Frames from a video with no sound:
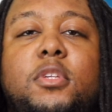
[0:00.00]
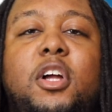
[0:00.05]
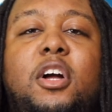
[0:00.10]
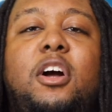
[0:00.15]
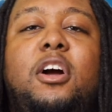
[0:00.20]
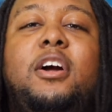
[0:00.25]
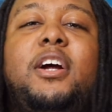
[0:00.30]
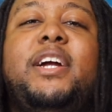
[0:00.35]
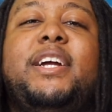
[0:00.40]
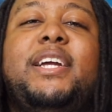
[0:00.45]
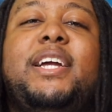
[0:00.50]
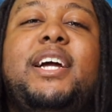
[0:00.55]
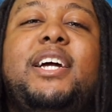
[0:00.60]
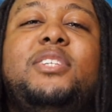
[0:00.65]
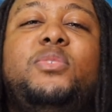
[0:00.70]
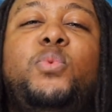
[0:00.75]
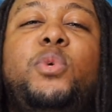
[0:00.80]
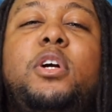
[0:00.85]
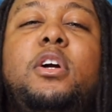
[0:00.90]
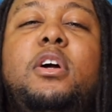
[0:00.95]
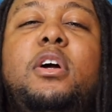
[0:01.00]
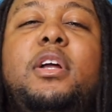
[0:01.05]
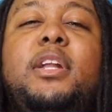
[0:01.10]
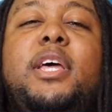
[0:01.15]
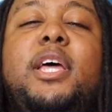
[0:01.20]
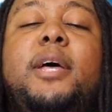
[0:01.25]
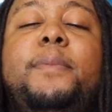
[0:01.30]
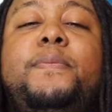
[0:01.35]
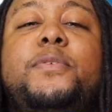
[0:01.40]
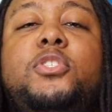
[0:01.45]
Alright guys, we're on
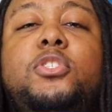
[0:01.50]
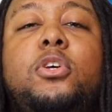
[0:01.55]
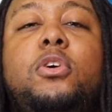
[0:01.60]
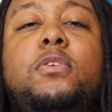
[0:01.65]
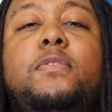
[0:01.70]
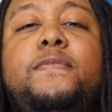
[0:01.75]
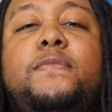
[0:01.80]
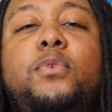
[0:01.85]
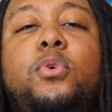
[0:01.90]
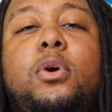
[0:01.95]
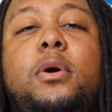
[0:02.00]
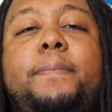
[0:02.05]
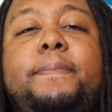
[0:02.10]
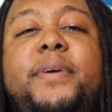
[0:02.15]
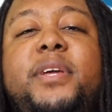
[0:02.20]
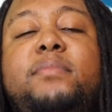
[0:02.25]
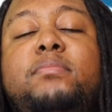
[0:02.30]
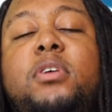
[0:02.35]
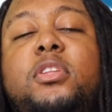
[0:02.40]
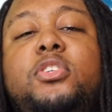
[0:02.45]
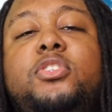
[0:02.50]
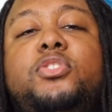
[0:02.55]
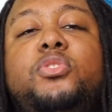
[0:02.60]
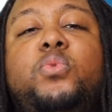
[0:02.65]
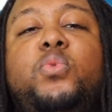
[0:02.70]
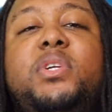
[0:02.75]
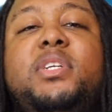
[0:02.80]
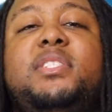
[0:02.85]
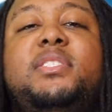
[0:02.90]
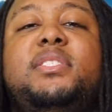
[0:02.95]
episode 4 of Big Brother
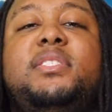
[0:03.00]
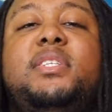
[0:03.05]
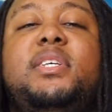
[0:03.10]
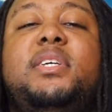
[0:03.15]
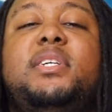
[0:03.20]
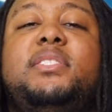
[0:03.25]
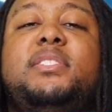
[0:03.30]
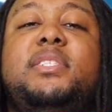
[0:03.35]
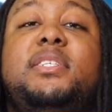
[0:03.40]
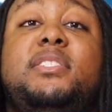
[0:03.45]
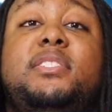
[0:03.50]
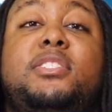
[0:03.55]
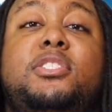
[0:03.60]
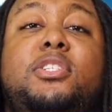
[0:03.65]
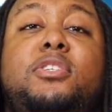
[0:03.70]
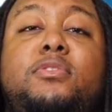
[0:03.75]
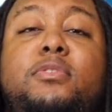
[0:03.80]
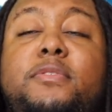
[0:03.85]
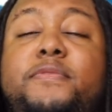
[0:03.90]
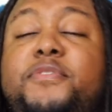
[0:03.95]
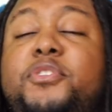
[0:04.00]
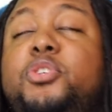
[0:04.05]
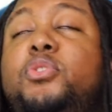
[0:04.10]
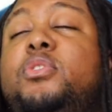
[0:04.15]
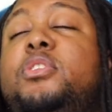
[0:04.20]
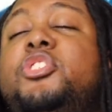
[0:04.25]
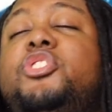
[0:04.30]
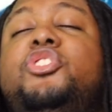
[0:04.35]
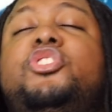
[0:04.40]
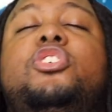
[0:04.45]
26. This is the review.
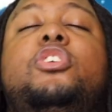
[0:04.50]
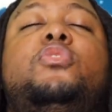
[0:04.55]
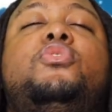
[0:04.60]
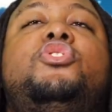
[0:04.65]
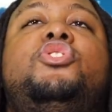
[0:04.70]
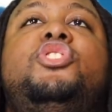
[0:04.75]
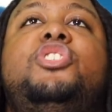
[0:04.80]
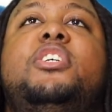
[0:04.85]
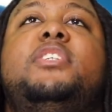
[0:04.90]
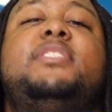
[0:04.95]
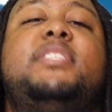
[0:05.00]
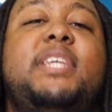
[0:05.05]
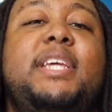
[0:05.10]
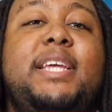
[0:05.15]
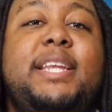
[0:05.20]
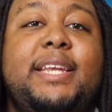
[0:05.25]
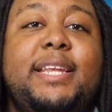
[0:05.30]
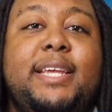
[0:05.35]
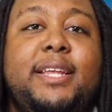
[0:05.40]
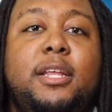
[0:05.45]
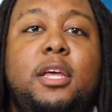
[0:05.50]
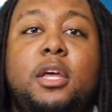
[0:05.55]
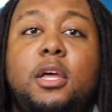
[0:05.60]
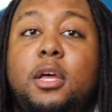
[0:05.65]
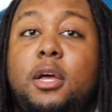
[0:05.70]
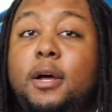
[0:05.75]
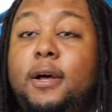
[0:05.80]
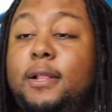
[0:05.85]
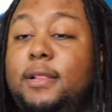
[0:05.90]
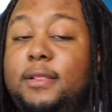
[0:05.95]
The show just ended
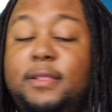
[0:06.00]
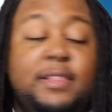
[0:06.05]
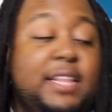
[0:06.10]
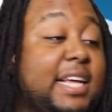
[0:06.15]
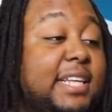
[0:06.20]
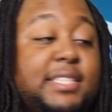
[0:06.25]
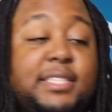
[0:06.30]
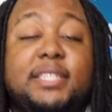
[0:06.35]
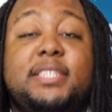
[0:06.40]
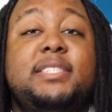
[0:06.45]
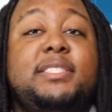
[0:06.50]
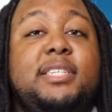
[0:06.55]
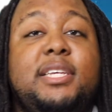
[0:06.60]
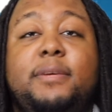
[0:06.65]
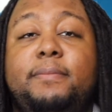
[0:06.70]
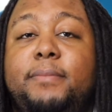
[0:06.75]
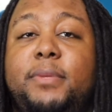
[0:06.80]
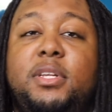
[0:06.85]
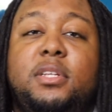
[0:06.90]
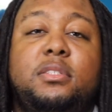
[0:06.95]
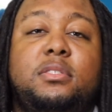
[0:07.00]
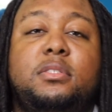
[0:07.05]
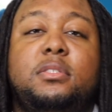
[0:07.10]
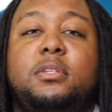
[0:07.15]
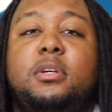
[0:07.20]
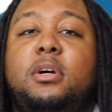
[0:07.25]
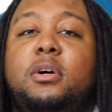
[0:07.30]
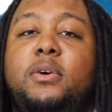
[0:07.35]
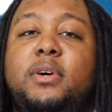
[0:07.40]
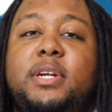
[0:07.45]
less than 10 minutes
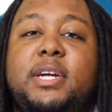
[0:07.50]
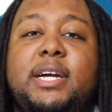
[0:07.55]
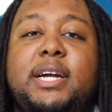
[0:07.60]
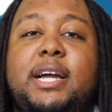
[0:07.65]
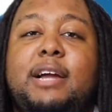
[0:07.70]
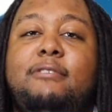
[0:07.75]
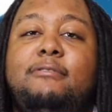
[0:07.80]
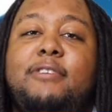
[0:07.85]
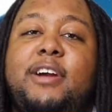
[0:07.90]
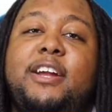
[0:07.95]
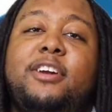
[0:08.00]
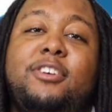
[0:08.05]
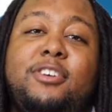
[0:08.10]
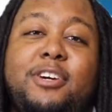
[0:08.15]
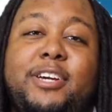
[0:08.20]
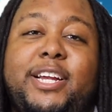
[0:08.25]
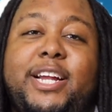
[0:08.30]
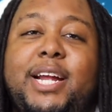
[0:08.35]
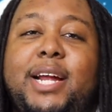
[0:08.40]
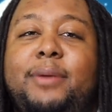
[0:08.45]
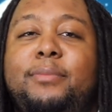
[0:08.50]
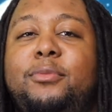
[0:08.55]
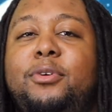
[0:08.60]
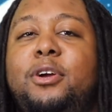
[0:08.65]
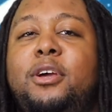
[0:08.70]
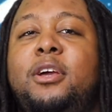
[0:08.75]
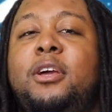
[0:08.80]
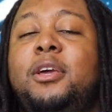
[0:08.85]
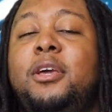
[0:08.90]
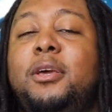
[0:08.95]
ago, and I got right on
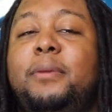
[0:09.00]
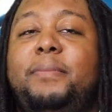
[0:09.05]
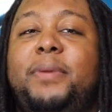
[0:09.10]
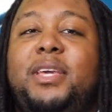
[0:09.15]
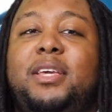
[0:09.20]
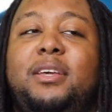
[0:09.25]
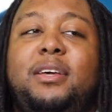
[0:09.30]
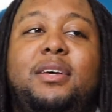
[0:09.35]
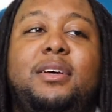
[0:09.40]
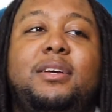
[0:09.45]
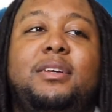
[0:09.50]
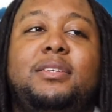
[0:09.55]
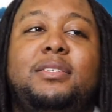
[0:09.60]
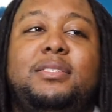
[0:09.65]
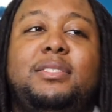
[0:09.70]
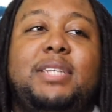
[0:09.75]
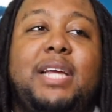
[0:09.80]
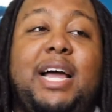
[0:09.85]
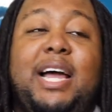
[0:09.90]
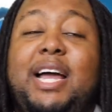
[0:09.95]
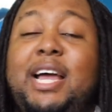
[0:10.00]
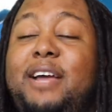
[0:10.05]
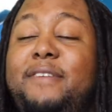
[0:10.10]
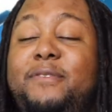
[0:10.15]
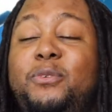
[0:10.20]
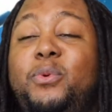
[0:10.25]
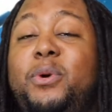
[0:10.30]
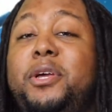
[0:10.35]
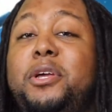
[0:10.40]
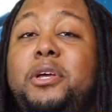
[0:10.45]
camera because I have
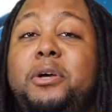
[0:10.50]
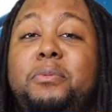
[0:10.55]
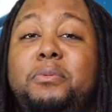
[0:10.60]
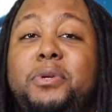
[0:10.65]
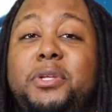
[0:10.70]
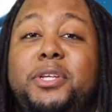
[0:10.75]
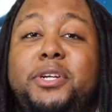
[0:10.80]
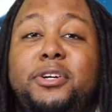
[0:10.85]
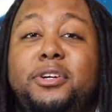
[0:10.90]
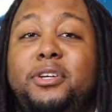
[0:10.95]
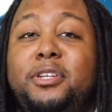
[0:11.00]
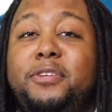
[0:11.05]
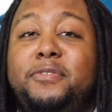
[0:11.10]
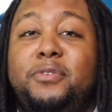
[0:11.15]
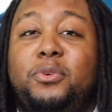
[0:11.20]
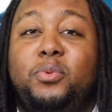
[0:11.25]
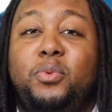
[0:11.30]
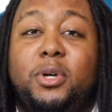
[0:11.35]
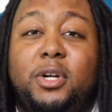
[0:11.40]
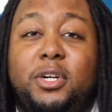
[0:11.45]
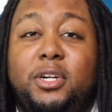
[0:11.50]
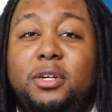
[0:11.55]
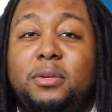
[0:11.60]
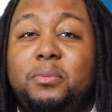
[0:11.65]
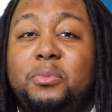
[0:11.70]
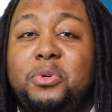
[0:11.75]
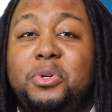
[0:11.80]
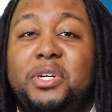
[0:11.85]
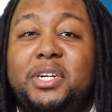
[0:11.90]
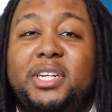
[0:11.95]
to wake up really early for work in the
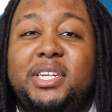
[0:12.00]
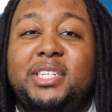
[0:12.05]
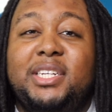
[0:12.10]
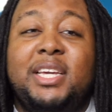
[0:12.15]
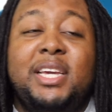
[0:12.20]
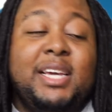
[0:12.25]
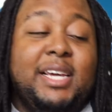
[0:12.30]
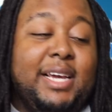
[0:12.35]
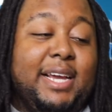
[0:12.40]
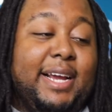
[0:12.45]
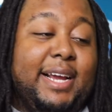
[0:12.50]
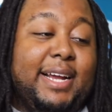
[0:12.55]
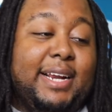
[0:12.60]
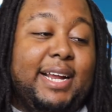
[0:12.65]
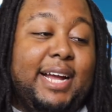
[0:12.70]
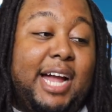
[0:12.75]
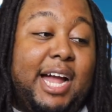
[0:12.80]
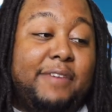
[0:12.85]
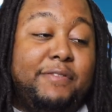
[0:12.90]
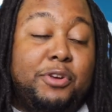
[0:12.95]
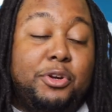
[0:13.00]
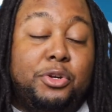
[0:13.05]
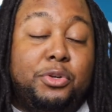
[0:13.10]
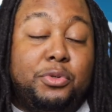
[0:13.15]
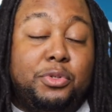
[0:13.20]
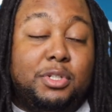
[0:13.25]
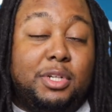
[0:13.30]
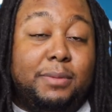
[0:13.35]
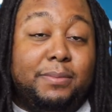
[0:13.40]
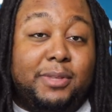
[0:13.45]
morning, and I have to
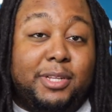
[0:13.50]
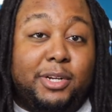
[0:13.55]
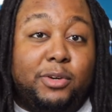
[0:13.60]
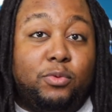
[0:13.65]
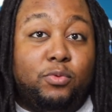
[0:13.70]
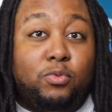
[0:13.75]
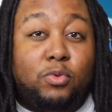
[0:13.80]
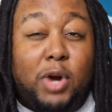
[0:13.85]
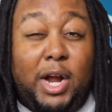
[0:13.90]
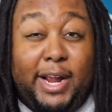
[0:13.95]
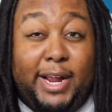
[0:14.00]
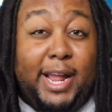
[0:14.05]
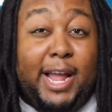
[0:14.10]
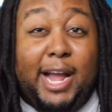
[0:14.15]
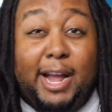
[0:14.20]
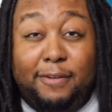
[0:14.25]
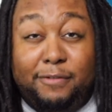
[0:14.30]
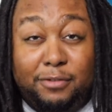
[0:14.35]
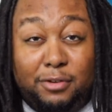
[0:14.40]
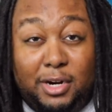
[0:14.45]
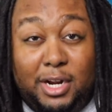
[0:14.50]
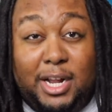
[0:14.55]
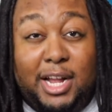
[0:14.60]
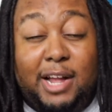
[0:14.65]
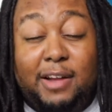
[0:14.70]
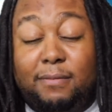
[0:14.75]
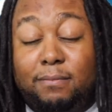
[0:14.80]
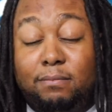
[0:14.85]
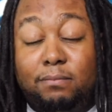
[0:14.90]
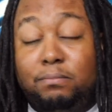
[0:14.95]
do something right after. I
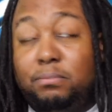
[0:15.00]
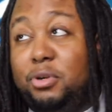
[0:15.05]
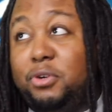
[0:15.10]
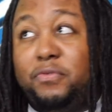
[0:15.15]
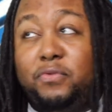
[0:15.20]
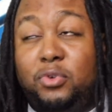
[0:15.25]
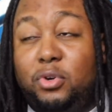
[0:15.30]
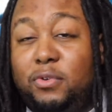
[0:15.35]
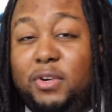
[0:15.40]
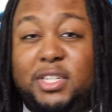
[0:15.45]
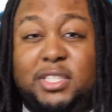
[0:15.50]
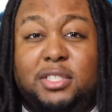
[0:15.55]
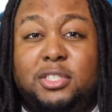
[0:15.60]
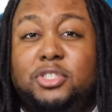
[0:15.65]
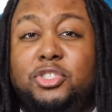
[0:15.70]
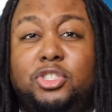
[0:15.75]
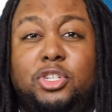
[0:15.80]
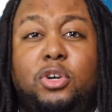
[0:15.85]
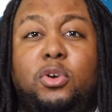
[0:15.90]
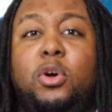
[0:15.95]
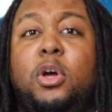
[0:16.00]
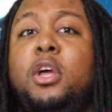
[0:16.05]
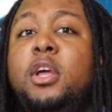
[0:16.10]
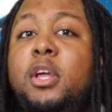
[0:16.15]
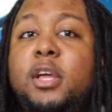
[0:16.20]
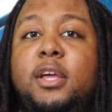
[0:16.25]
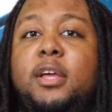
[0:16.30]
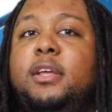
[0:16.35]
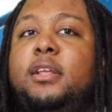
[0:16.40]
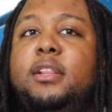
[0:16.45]
have booked for a wrestling show
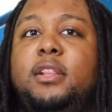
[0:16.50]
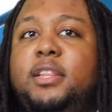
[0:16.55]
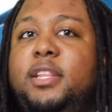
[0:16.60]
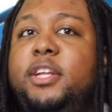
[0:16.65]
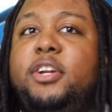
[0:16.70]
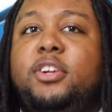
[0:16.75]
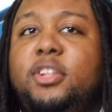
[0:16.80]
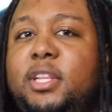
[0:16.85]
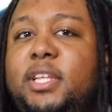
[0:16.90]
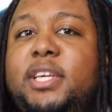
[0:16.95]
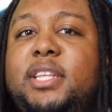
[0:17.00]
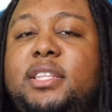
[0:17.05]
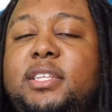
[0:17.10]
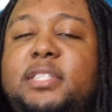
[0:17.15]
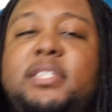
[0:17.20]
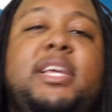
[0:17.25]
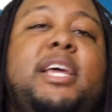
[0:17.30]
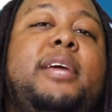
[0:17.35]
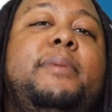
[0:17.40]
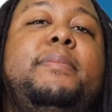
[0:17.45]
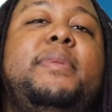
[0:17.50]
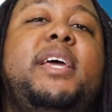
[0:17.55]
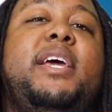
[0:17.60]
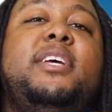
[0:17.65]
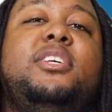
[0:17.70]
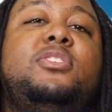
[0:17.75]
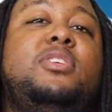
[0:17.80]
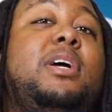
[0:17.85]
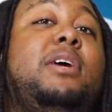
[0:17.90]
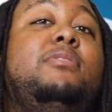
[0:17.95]
literally the same
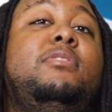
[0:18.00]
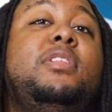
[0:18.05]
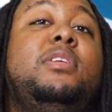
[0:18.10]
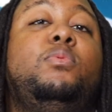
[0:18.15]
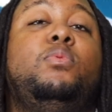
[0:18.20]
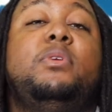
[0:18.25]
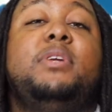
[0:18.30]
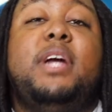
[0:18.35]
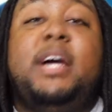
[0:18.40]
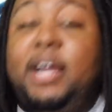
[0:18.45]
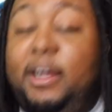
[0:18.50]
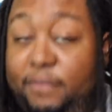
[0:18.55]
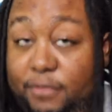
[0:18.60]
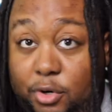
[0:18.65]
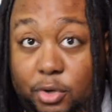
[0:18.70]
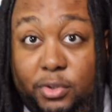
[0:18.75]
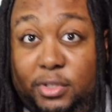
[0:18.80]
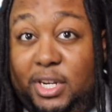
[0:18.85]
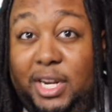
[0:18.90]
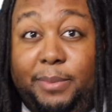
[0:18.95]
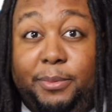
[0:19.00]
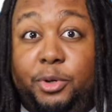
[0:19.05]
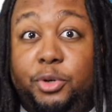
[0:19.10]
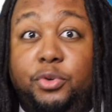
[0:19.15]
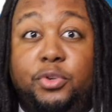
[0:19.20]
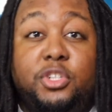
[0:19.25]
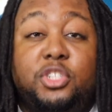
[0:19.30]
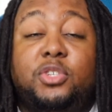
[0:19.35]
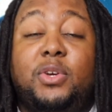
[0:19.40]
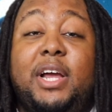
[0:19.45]
day, so I really will not have no time to
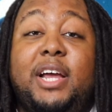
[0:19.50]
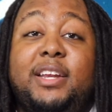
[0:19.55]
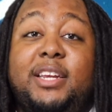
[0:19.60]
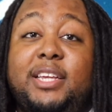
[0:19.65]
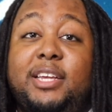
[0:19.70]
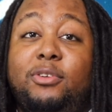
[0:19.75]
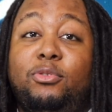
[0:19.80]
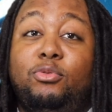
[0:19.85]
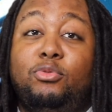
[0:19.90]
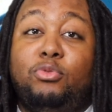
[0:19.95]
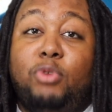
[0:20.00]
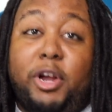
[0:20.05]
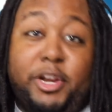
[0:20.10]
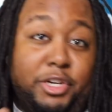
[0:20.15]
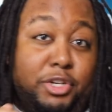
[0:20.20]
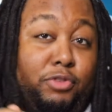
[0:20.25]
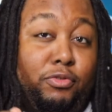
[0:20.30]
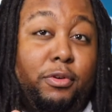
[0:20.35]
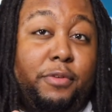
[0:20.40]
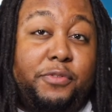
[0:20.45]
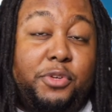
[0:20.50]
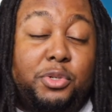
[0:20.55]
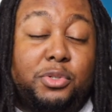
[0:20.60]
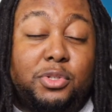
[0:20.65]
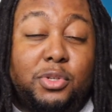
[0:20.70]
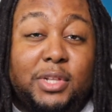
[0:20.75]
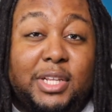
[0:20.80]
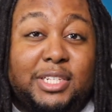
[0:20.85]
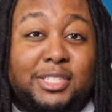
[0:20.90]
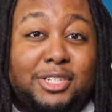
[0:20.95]
do this, so I have to get right to the review,
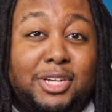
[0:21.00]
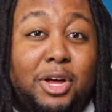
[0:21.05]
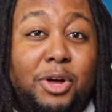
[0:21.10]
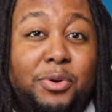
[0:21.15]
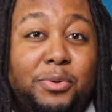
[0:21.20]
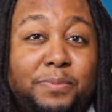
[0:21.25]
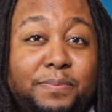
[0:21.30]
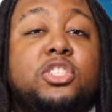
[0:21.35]
so let's go.